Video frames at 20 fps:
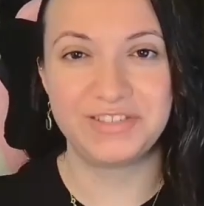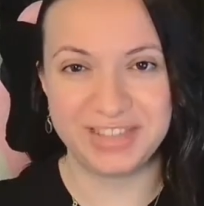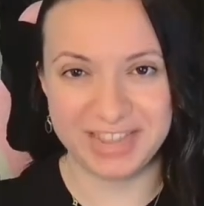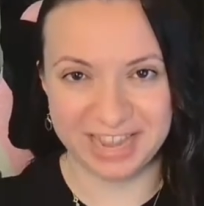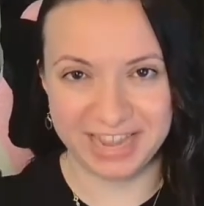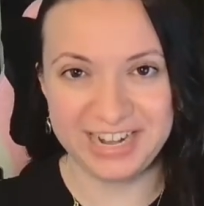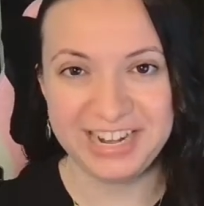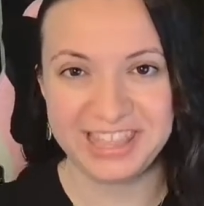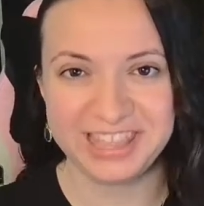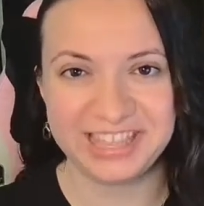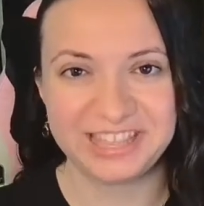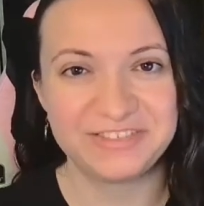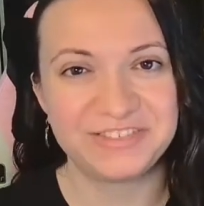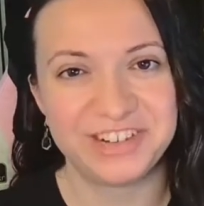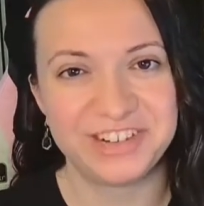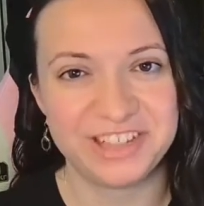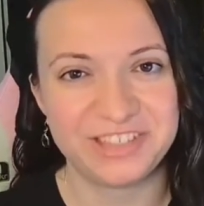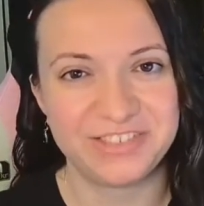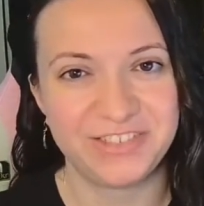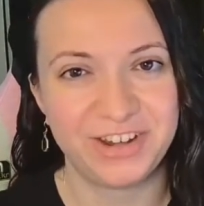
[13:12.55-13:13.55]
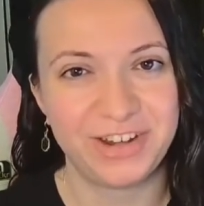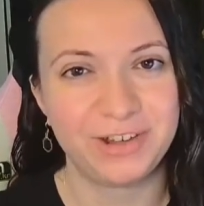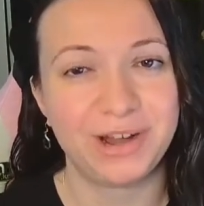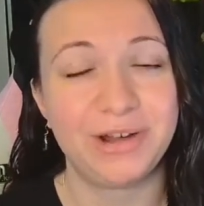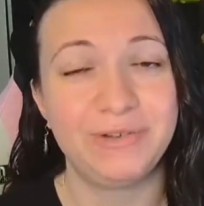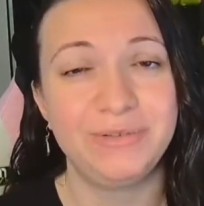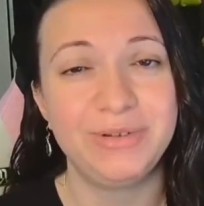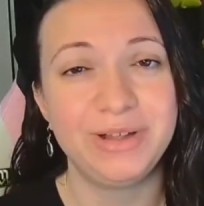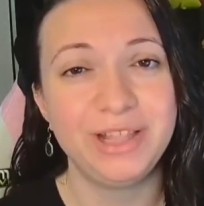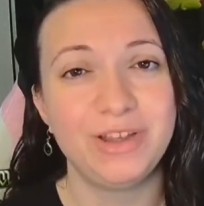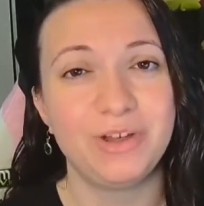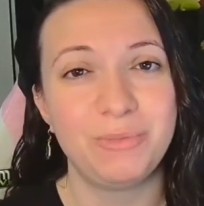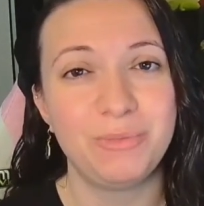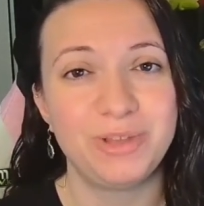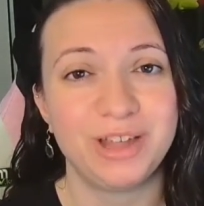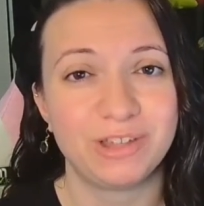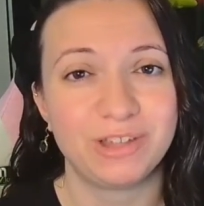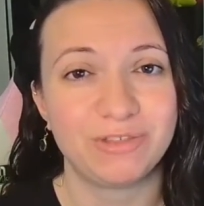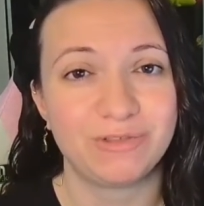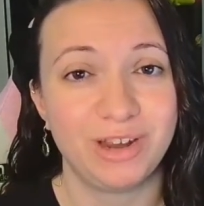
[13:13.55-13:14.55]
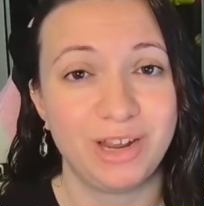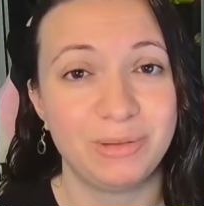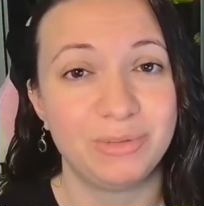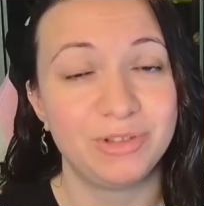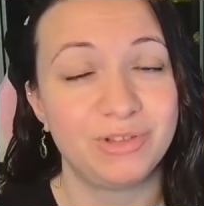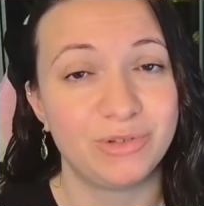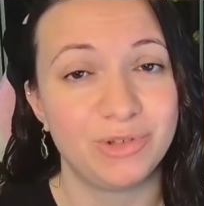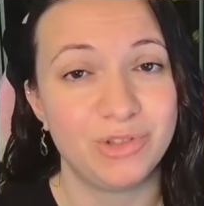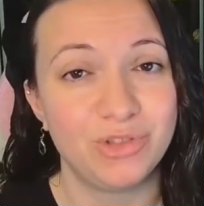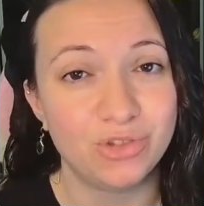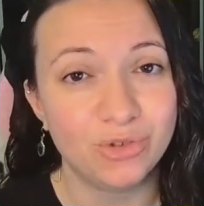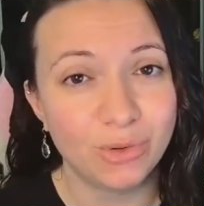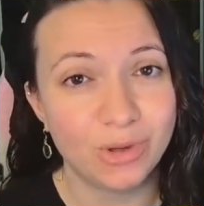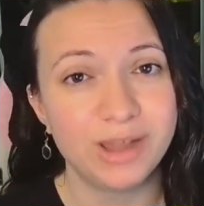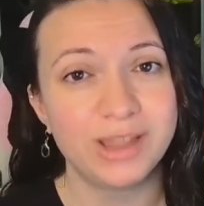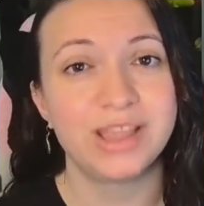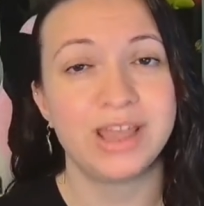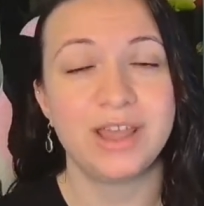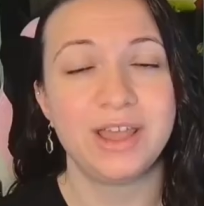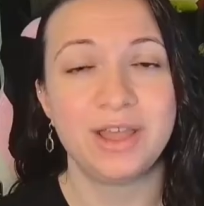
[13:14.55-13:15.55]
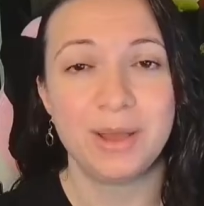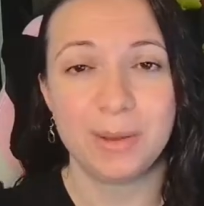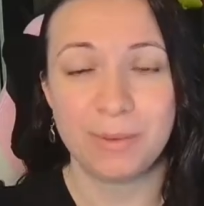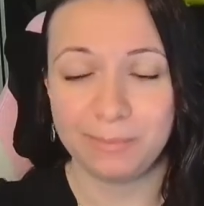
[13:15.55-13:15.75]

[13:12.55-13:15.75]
So that is it for this video. I really hope you guys were able to enjoy it,